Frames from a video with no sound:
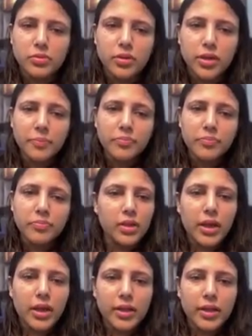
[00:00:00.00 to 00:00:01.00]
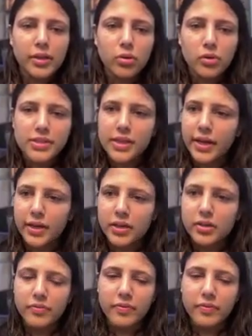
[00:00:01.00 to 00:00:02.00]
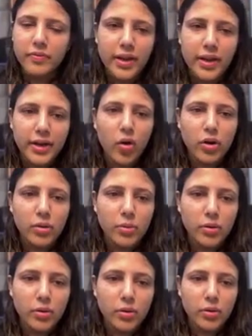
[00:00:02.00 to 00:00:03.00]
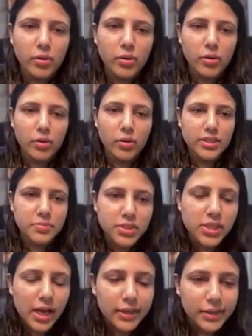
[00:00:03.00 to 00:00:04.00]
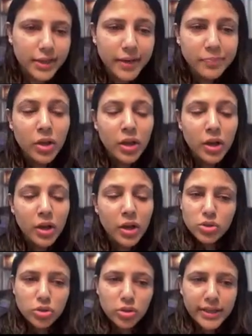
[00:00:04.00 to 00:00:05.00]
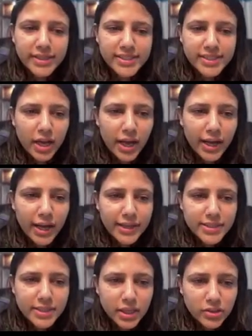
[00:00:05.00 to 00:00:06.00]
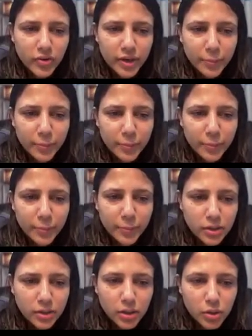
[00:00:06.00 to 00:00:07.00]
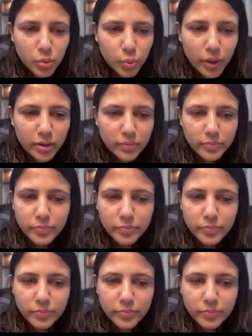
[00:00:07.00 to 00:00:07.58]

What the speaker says: Okay. And you always like when I talk about this much salary. So let's say I say 3.1.